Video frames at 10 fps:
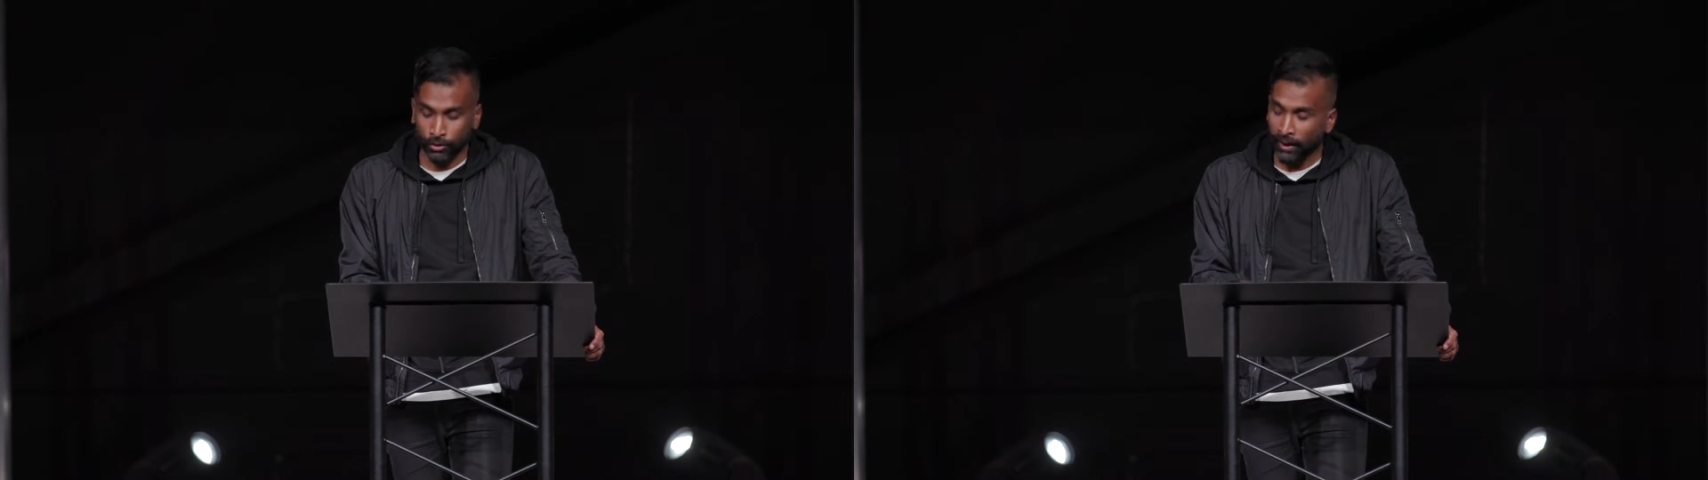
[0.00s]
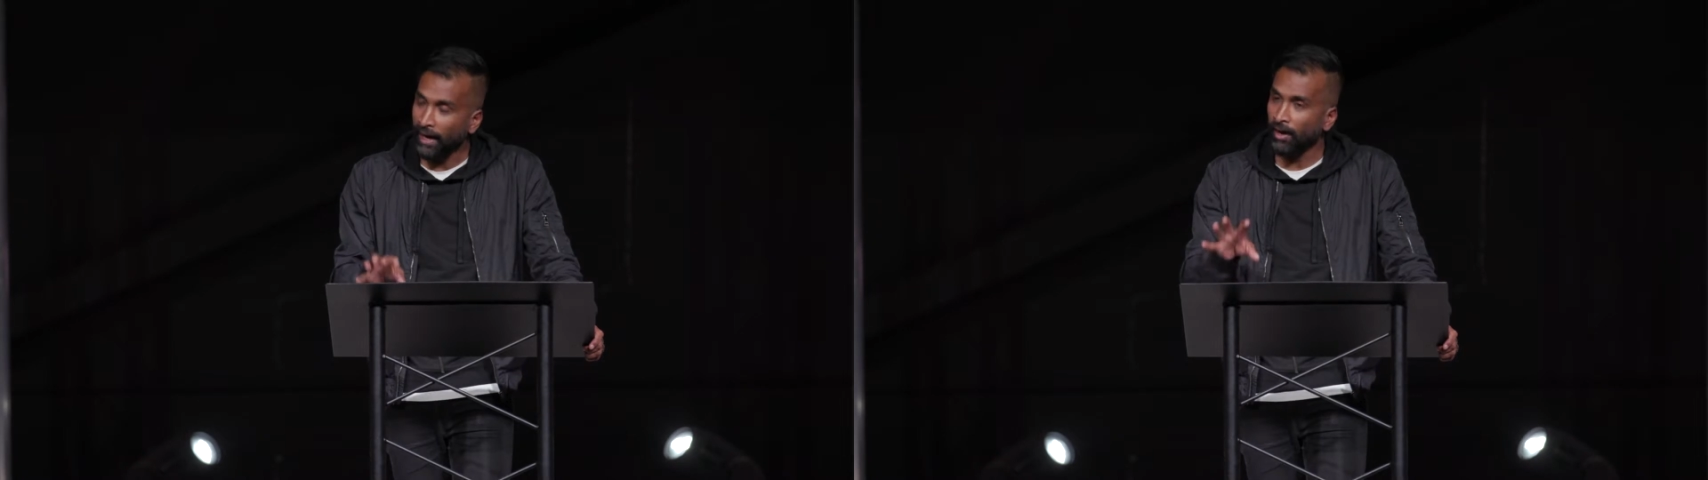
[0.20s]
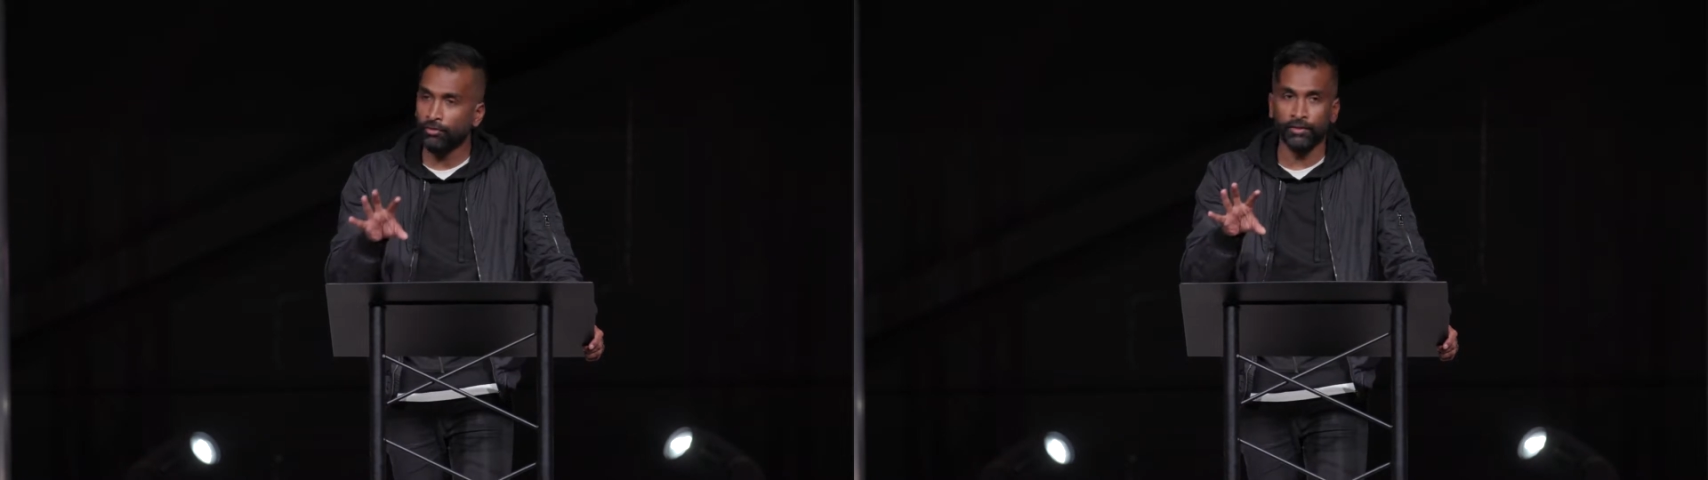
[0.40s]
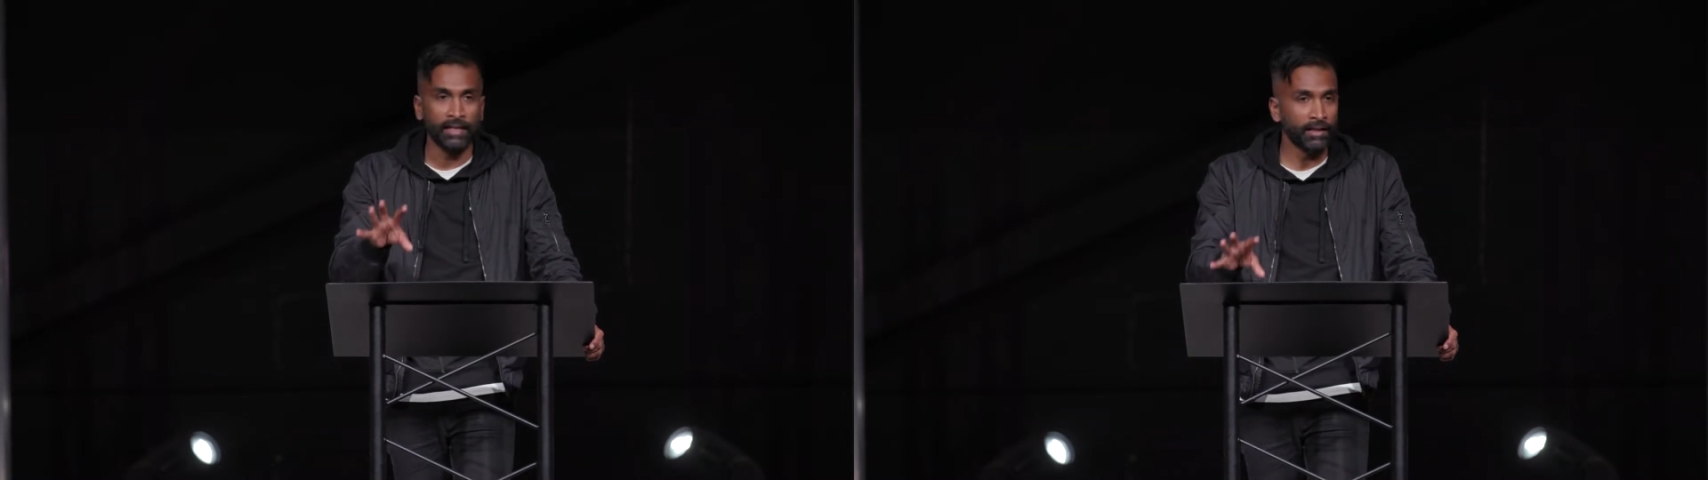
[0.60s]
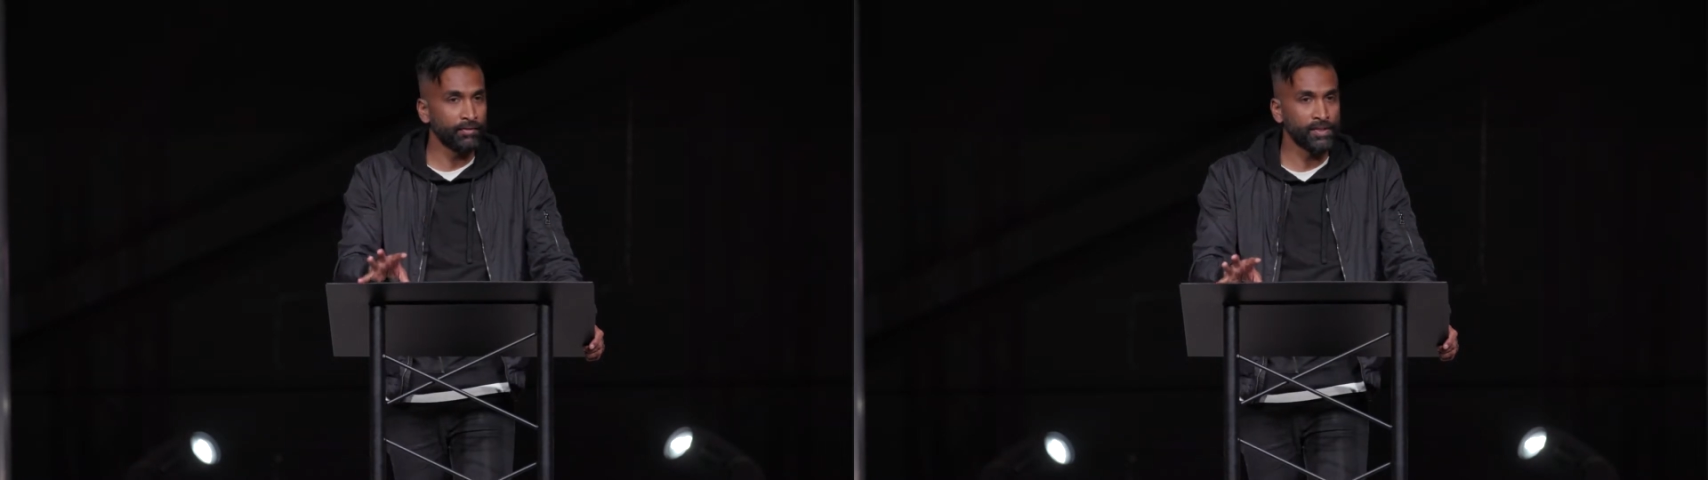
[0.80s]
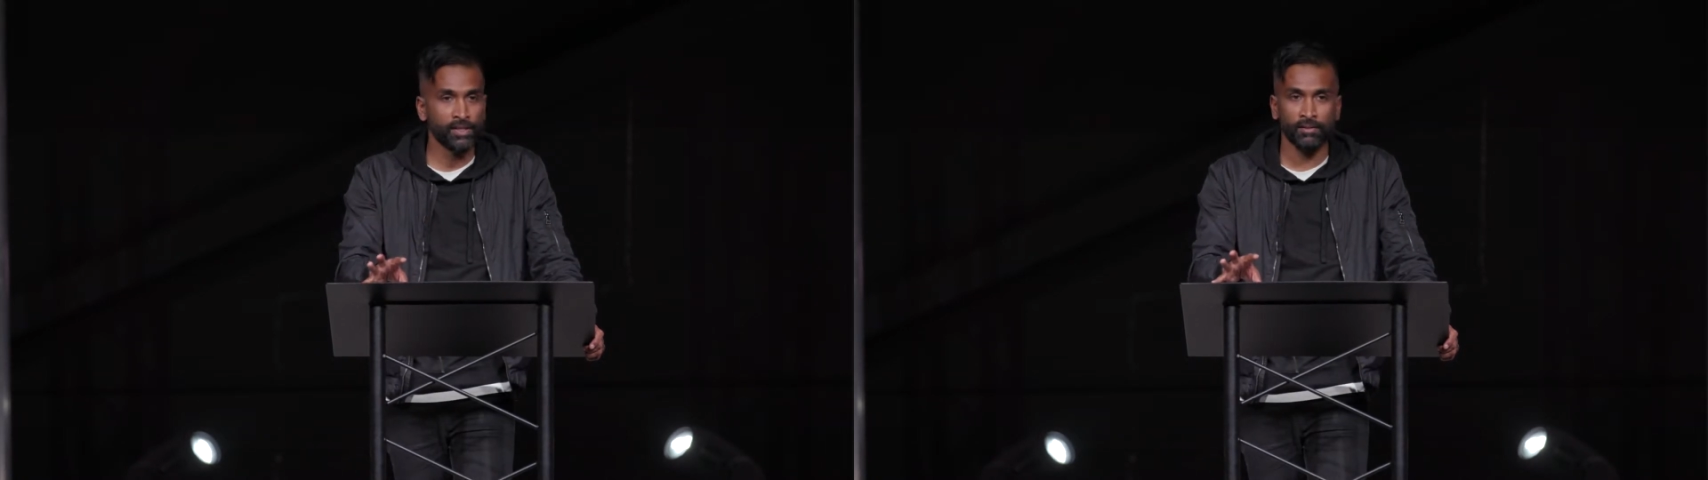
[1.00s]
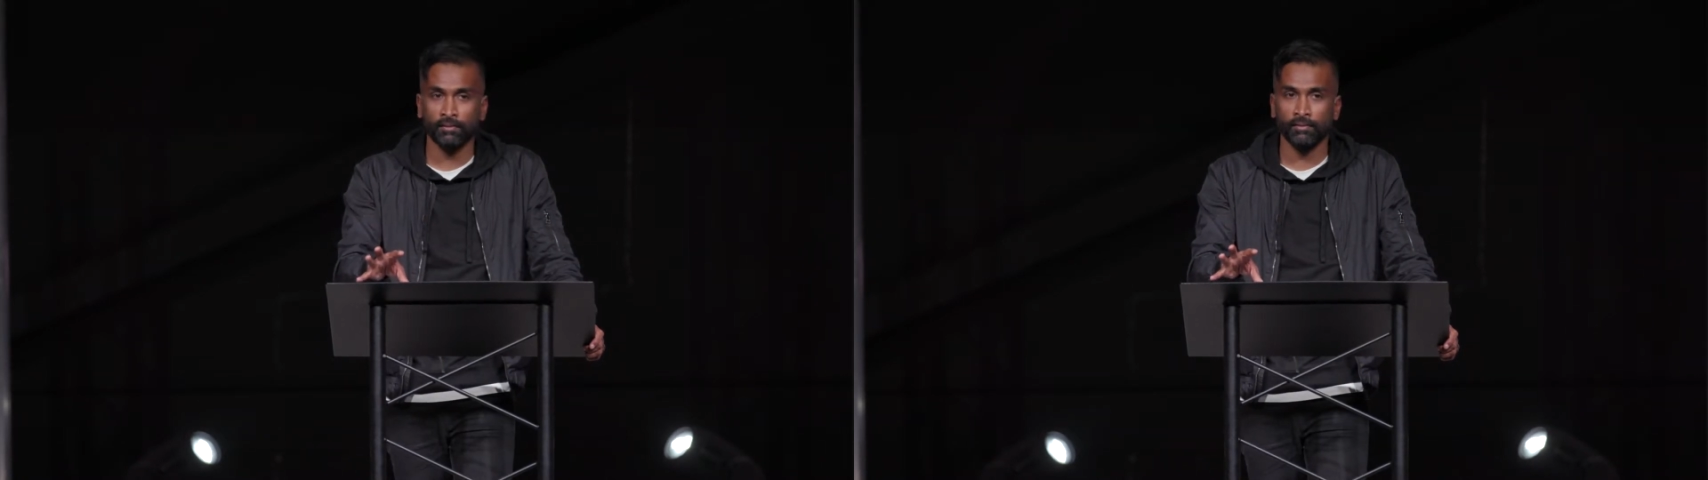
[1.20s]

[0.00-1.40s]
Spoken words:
have gifts